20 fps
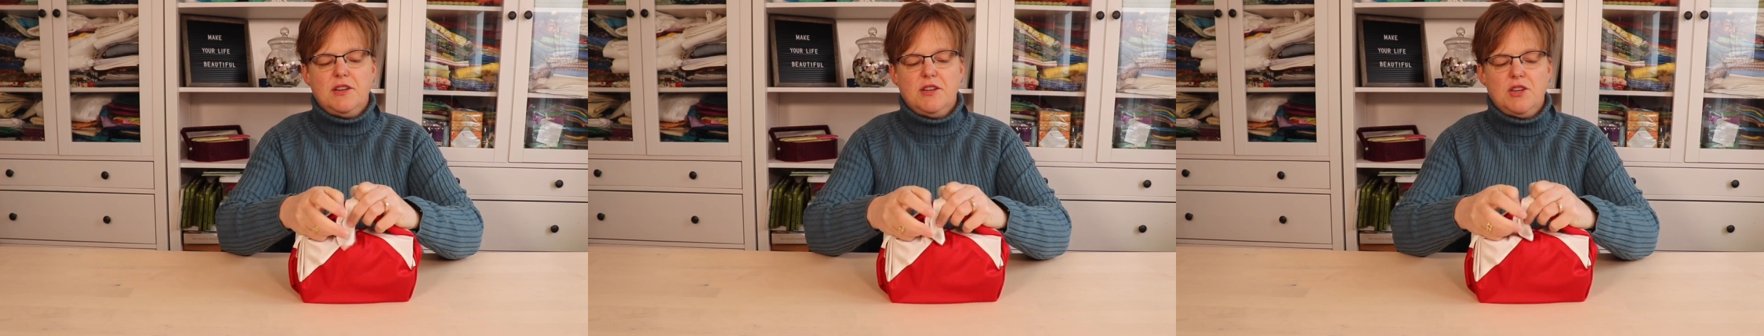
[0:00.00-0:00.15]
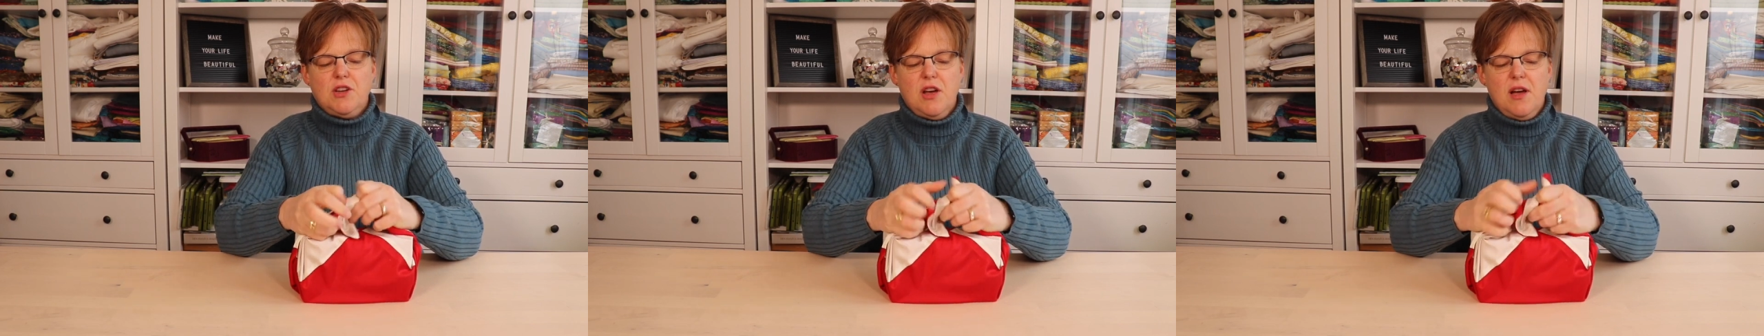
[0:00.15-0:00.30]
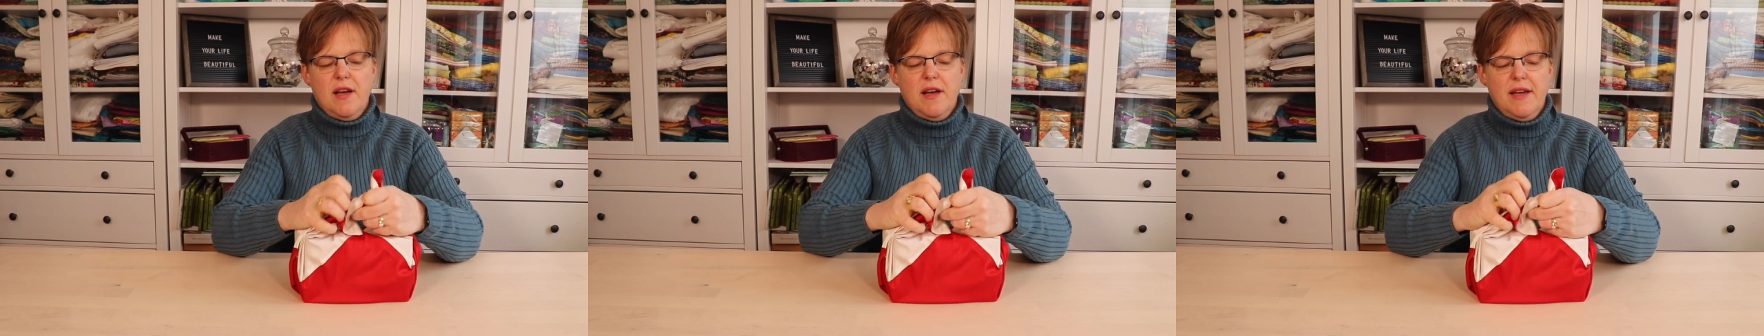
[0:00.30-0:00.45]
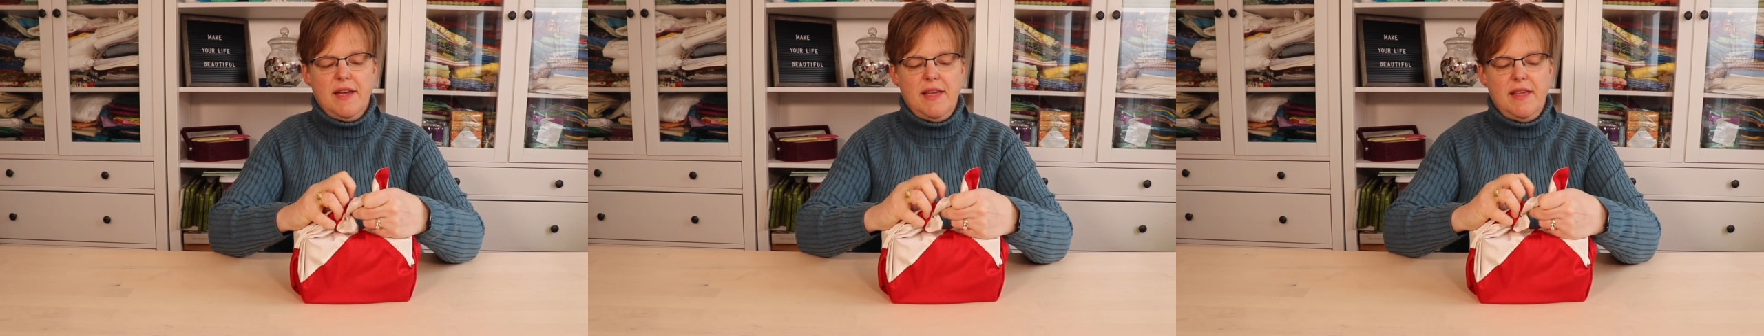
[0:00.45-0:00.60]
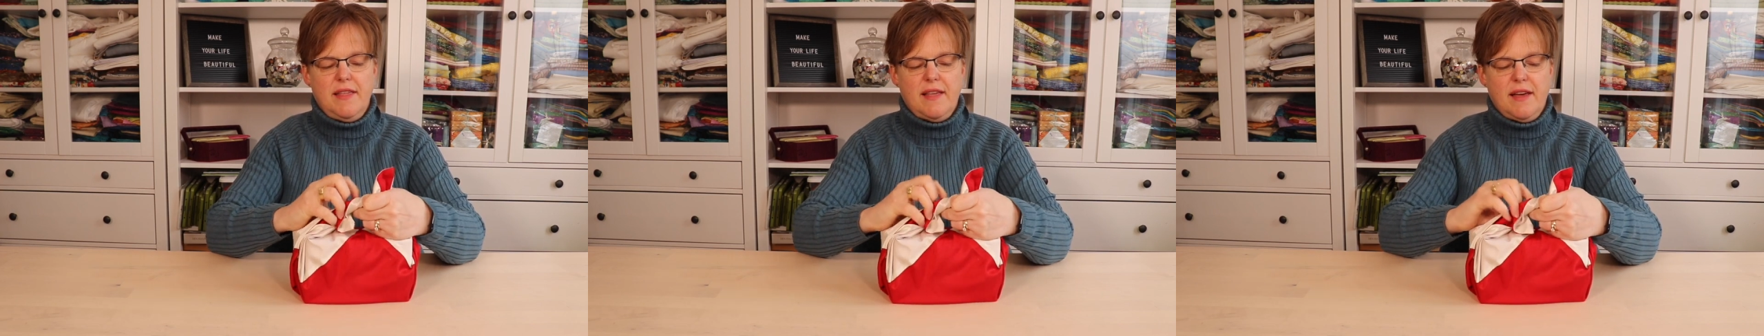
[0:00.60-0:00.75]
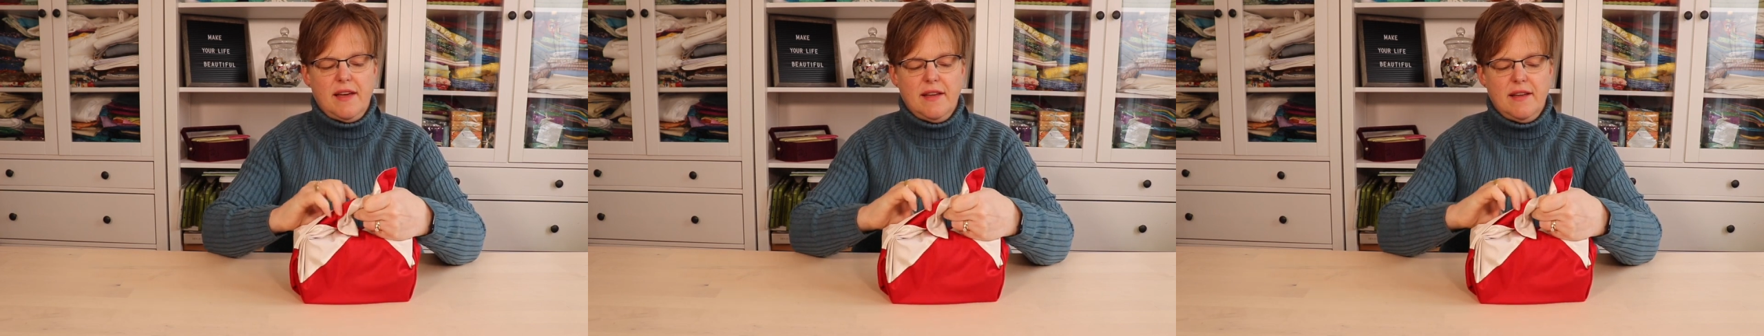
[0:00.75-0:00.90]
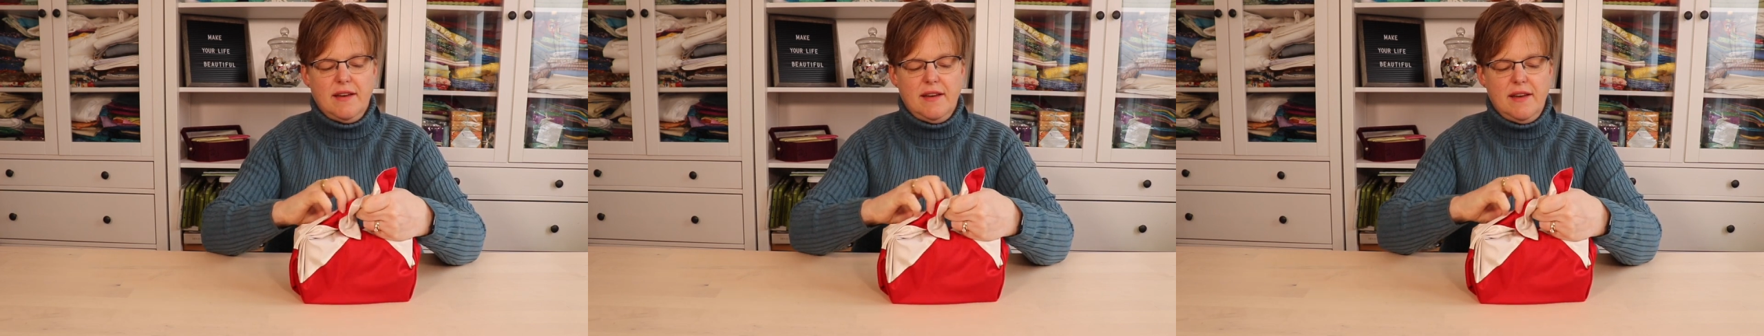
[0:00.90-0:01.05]
tie
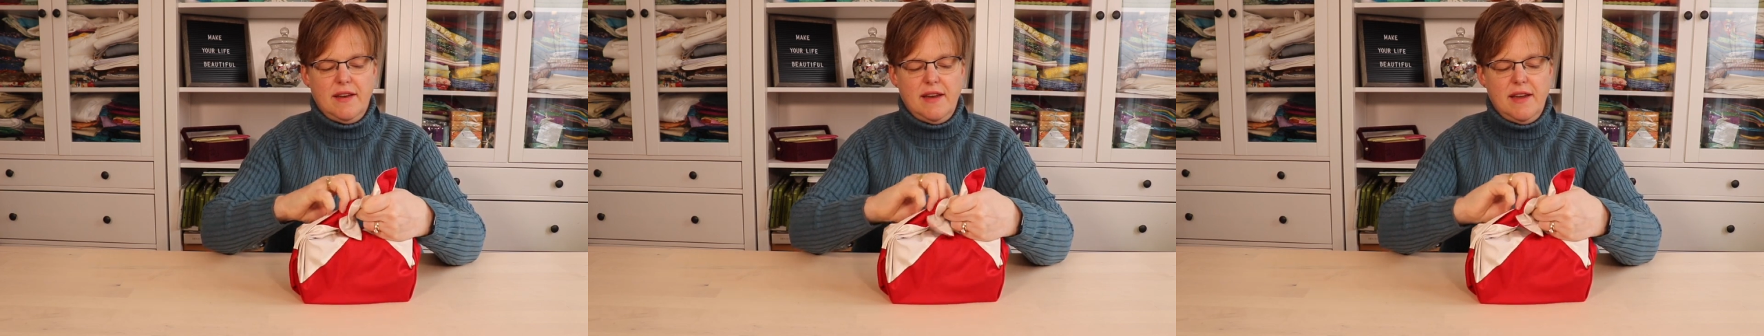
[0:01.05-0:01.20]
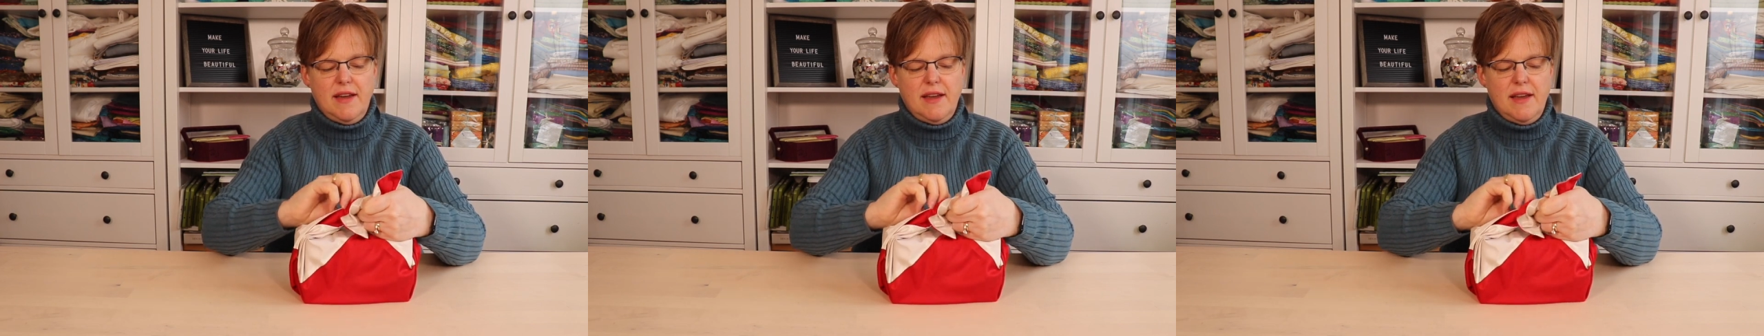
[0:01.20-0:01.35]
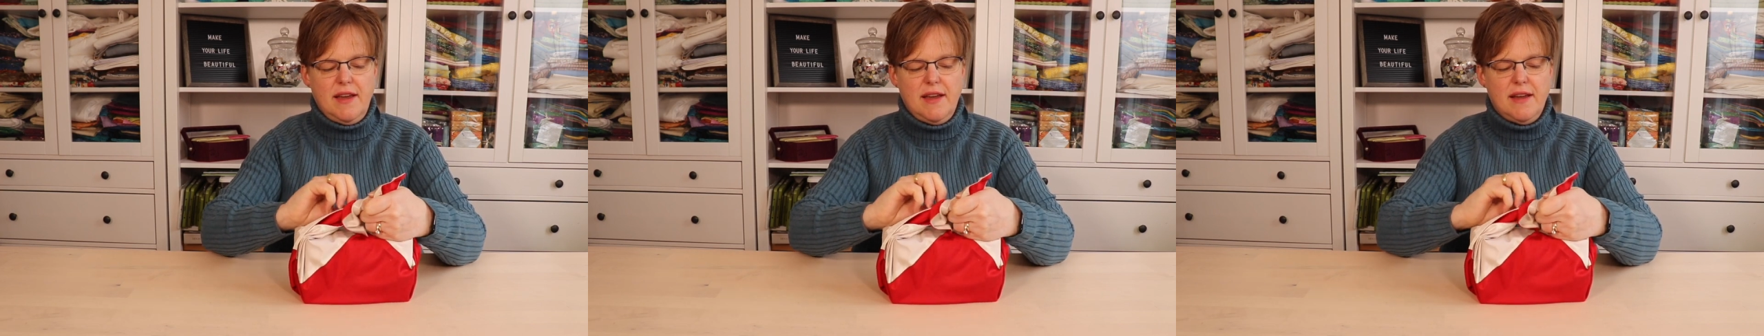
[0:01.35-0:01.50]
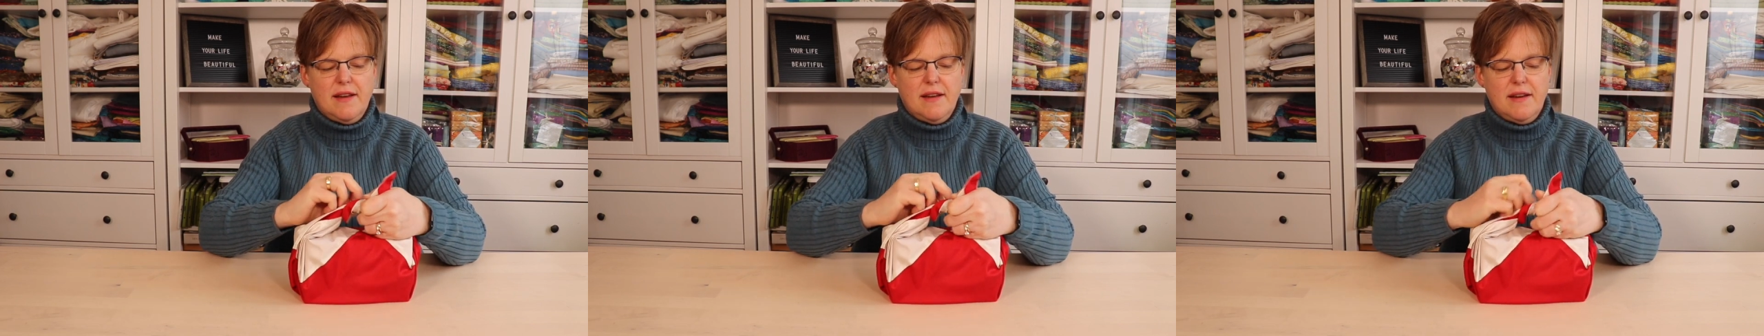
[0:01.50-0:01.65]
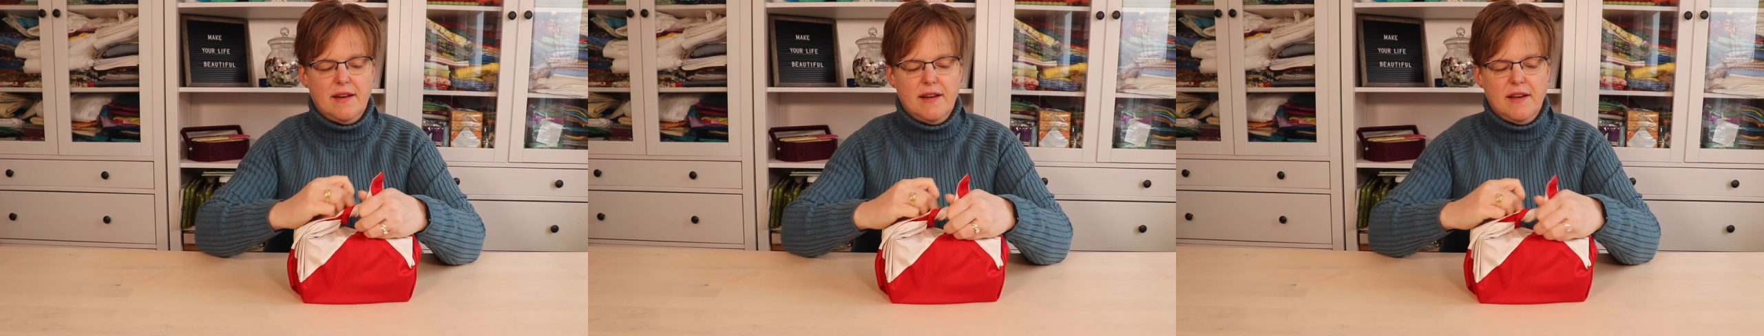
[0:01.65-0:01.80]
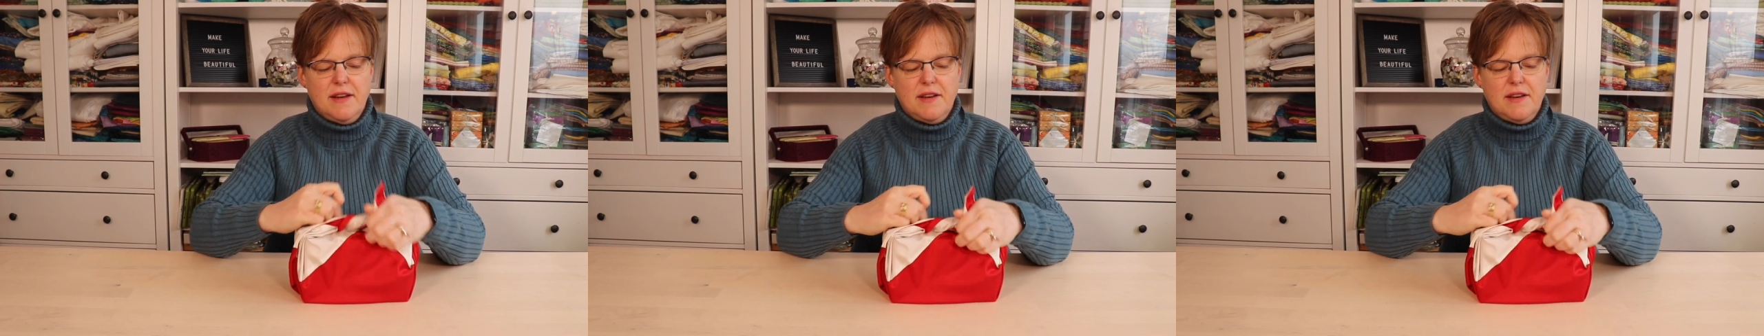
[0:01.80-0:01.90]
that in